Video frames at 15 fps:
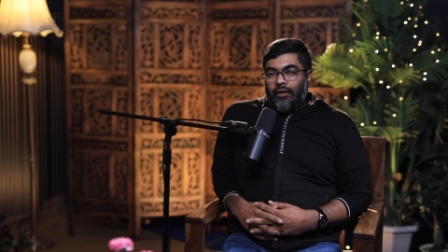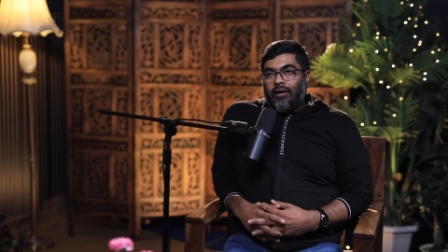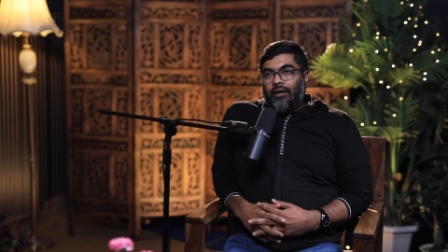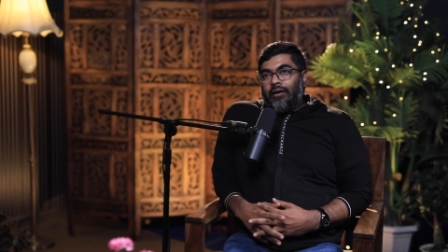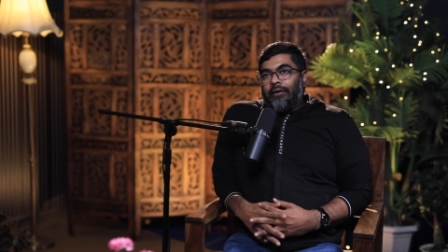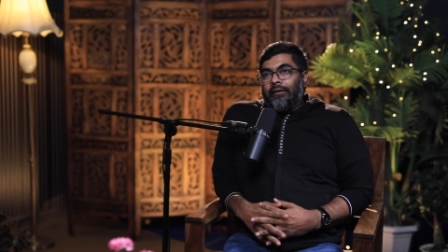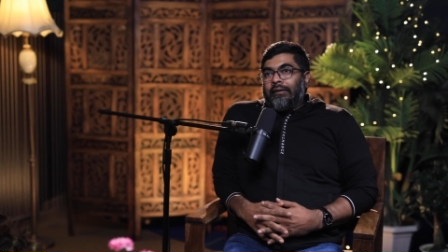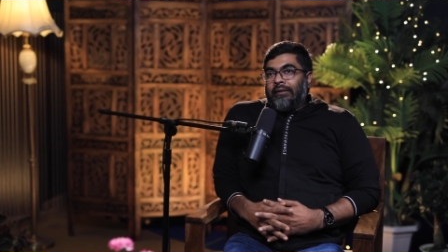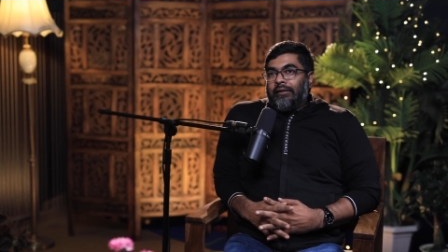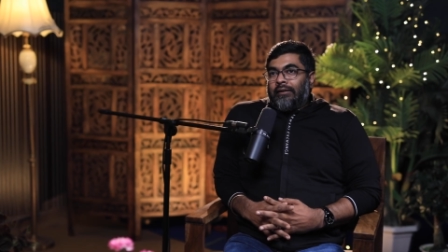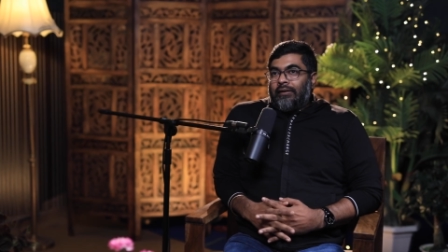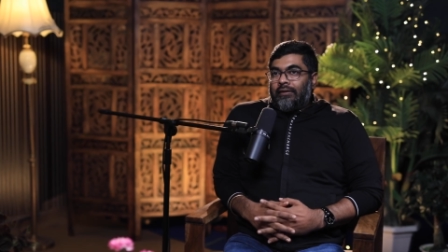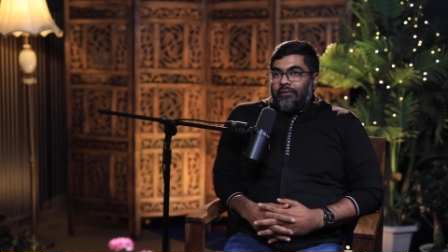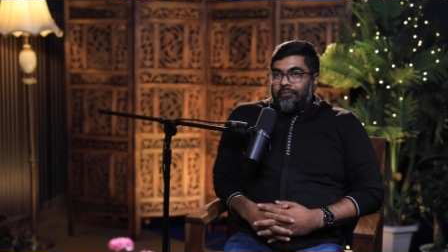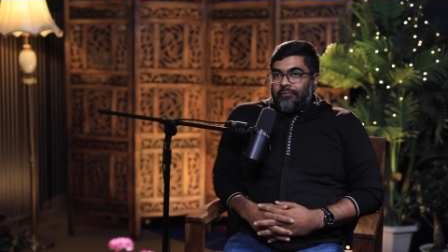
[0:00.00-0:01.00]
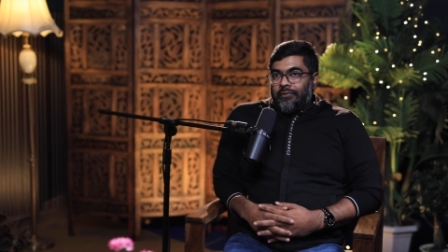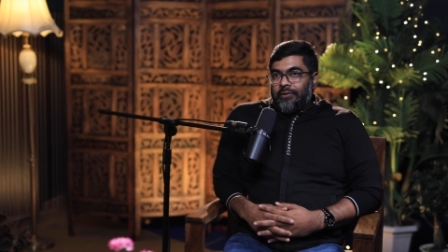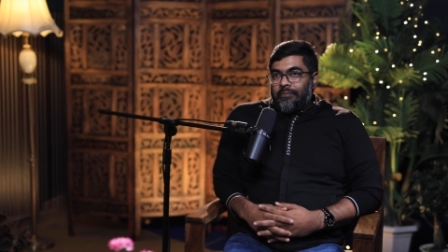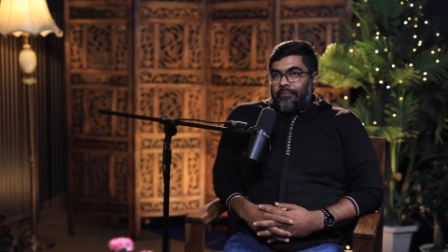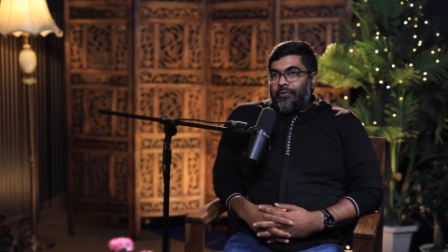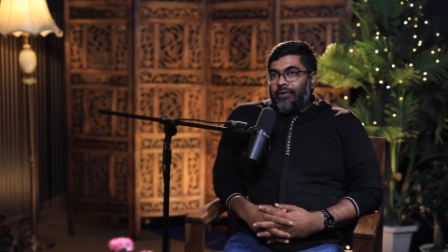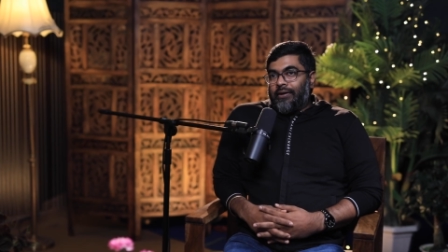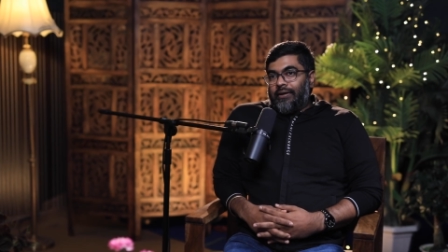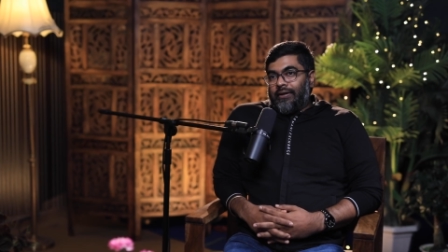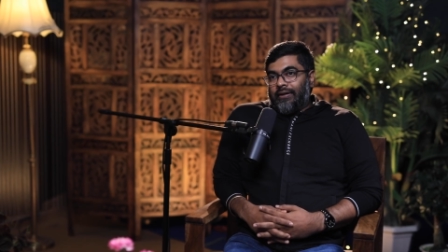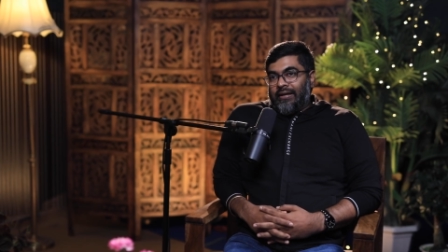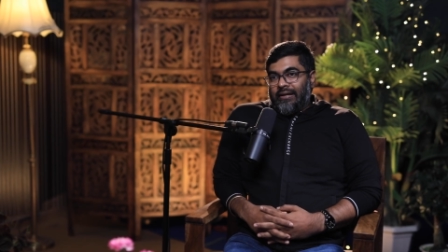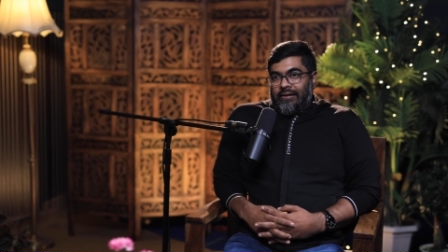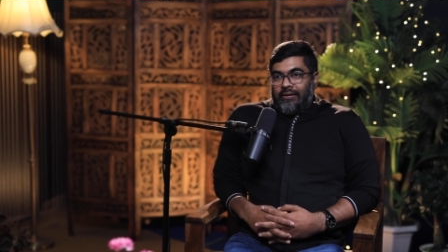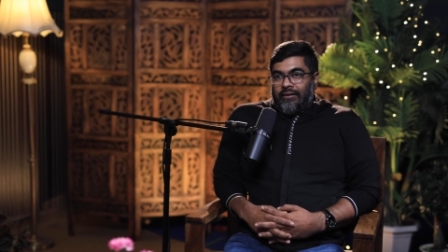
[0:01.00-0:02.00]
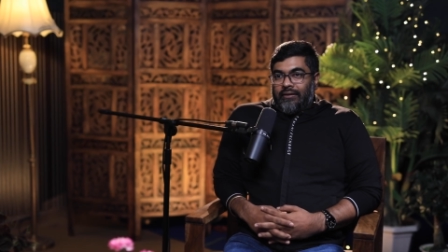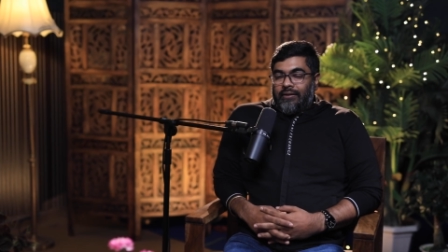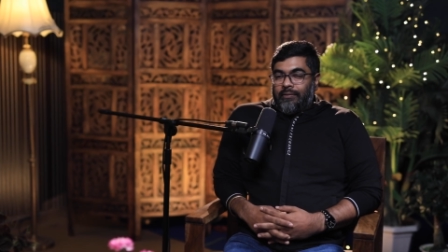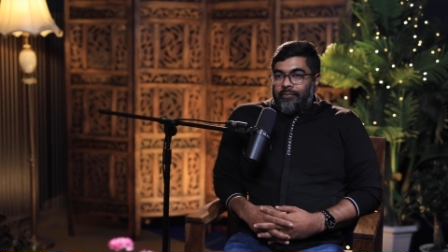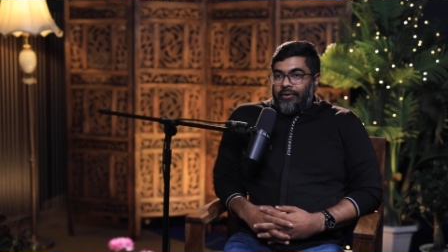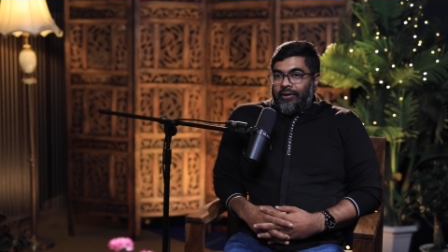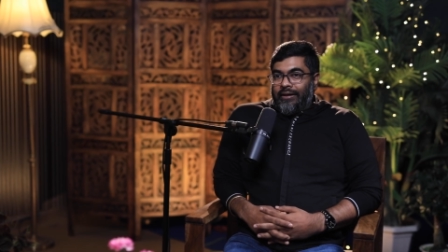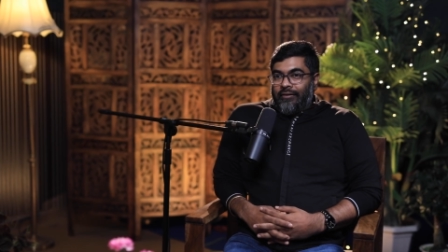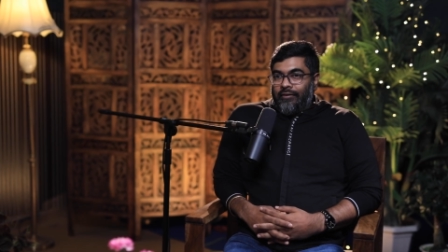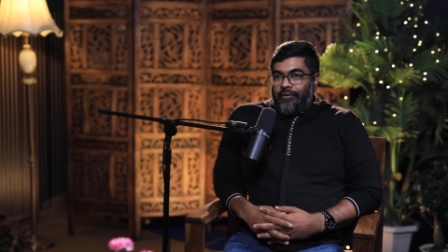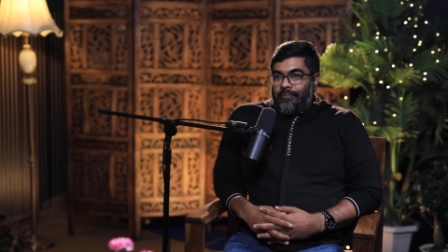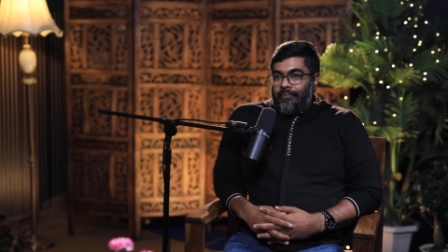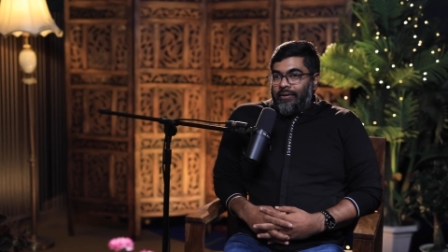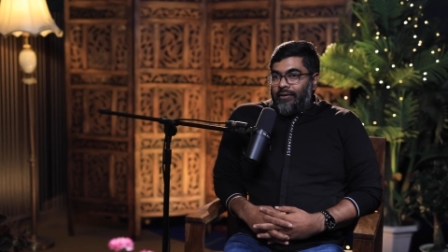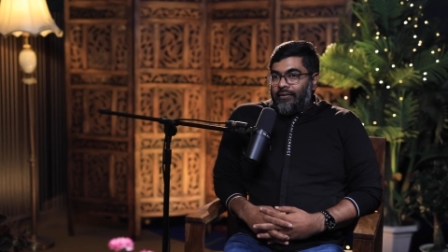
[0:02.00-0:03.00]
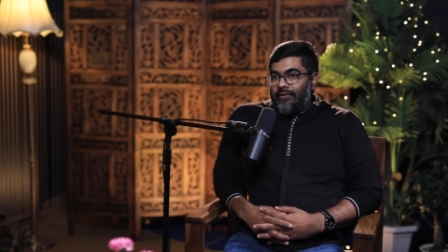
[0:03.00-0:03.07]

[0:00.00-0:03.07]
Uh, so the product development